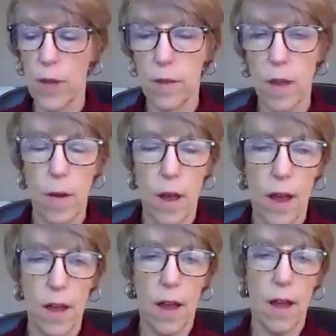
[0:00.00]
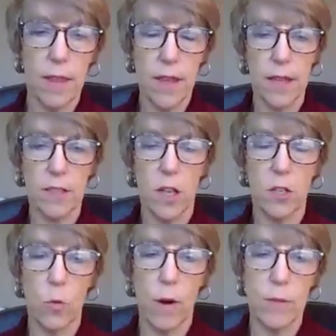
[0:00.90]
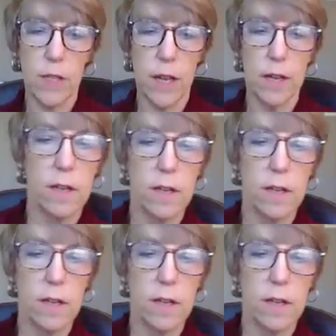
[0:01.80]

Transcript: And I think that's on your website.